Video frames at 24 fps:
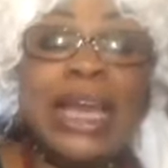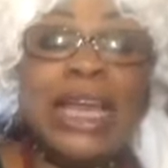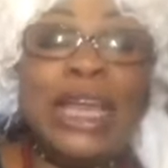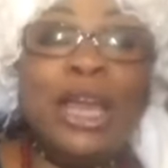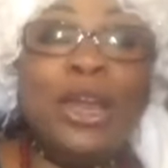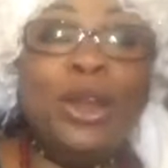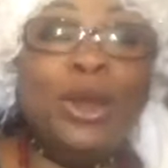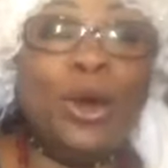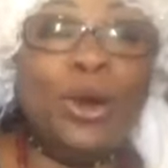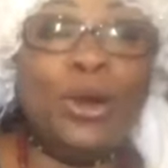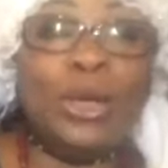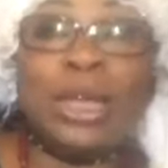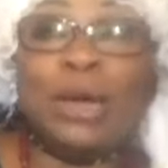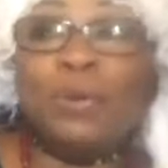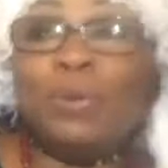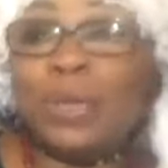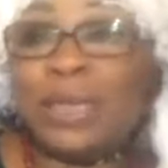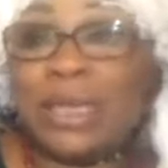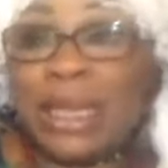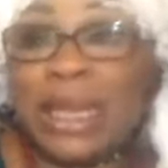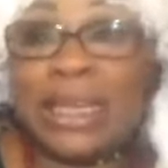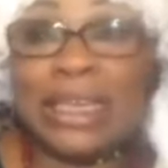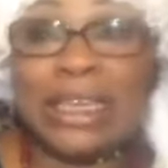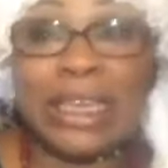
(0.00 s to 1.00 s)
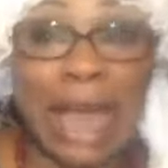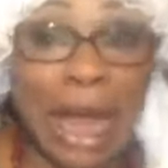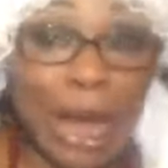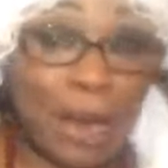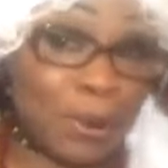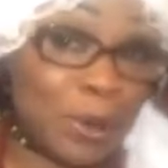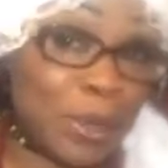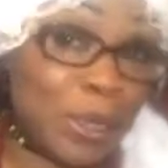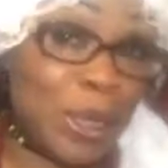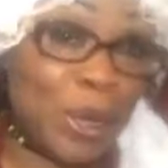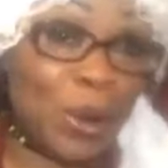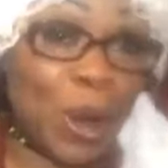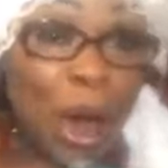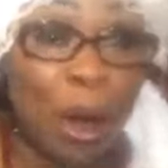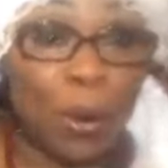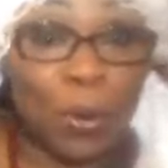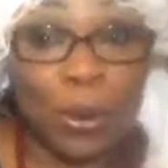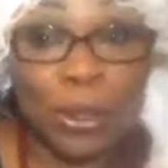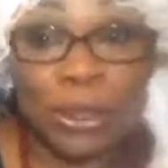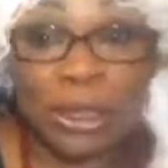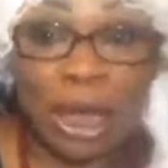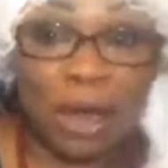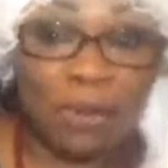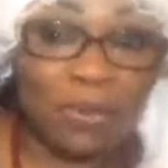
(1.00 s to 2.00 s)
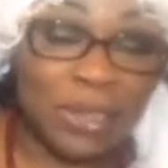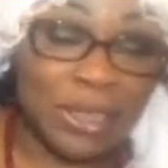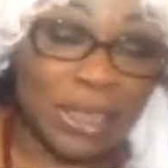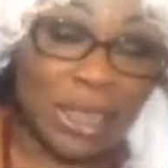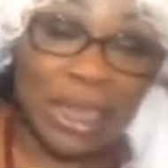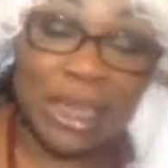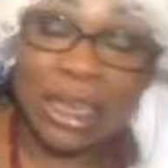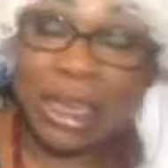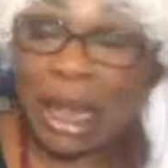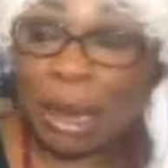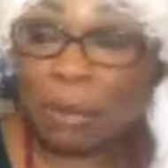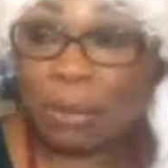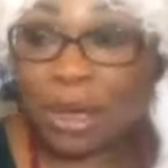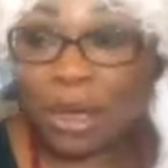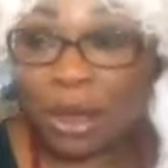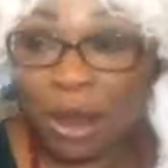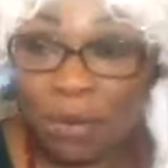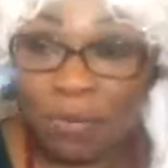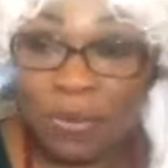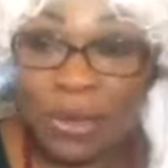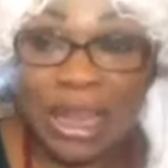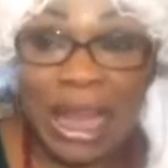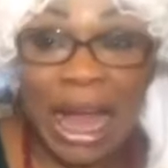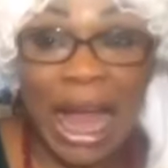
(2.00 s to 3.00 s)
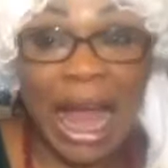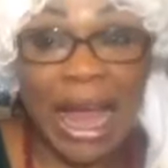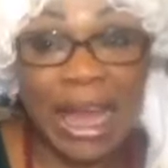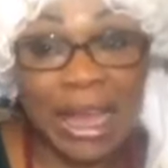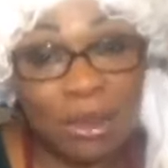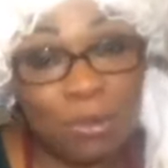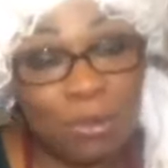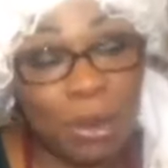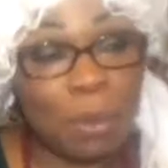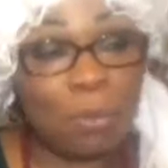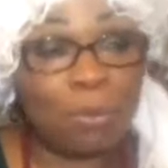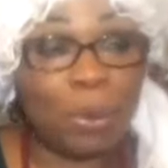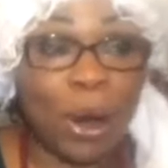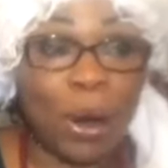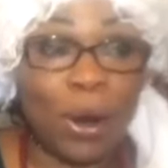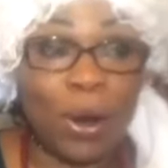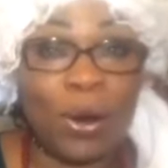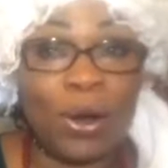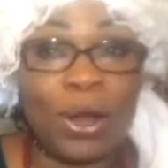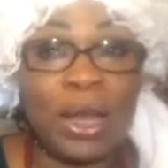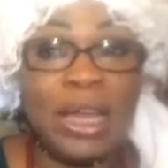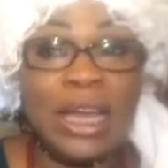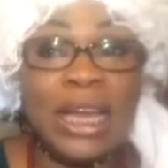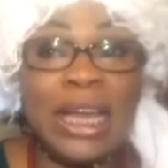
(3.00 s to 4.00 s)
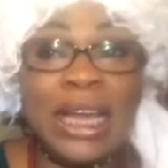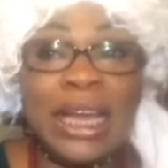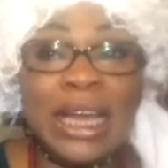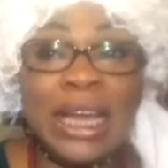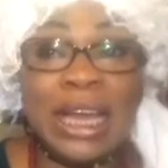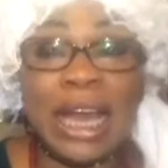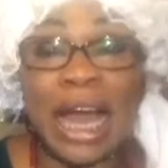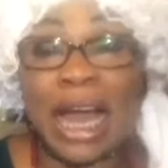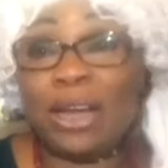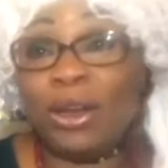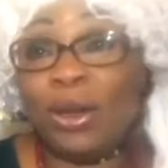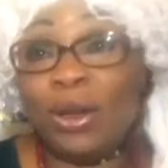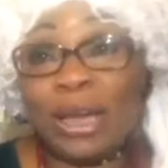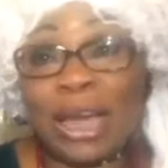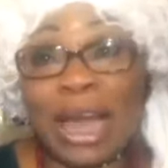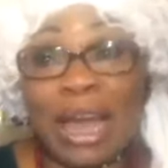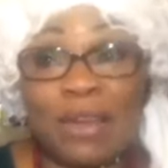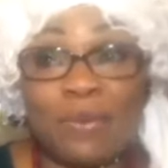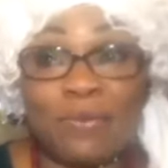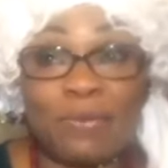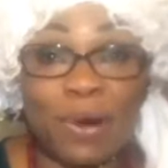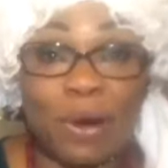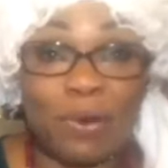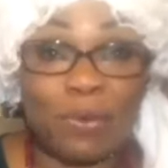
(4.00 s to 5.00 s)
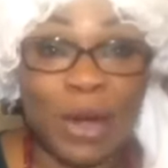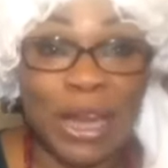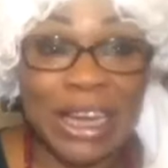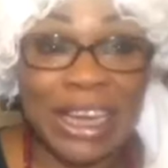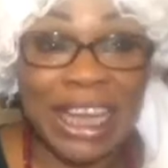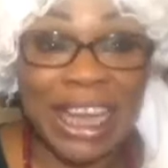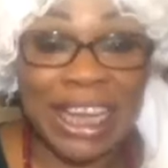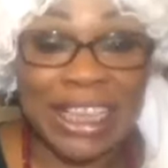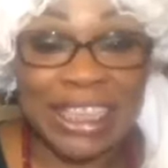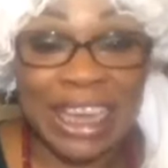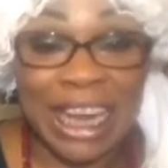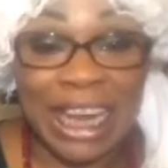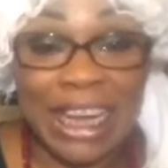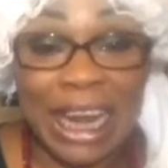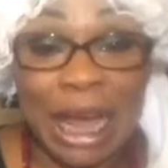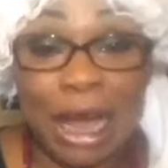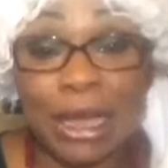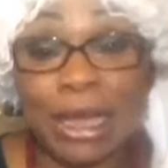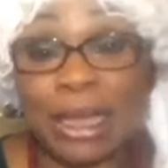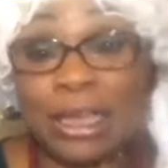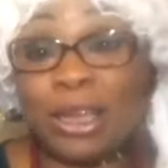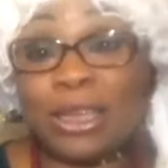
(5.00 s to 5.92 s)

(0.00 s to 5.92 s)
you know, that within the, you know, I was obviously, I mean, lovely argument, but I don't get involved when it gets like that.